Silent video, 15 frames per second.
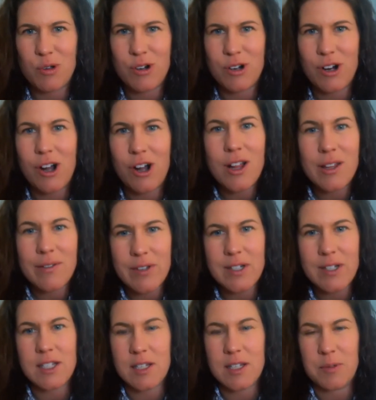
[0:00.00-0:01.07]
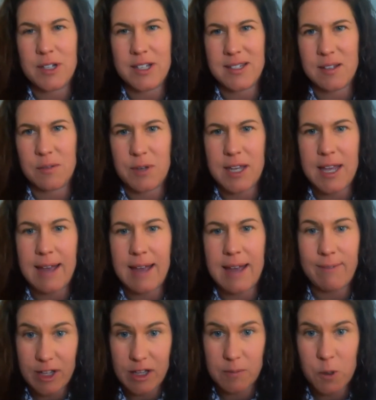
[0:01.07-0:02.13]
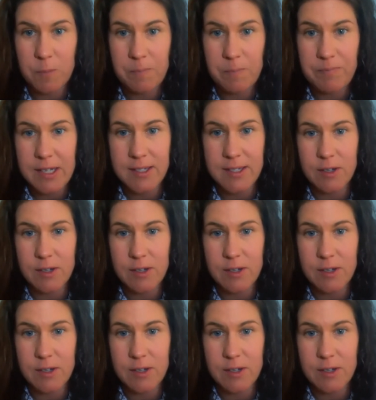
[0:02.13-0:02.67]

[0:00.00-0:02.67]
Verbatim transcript: and explore all of the disciplines that we have available.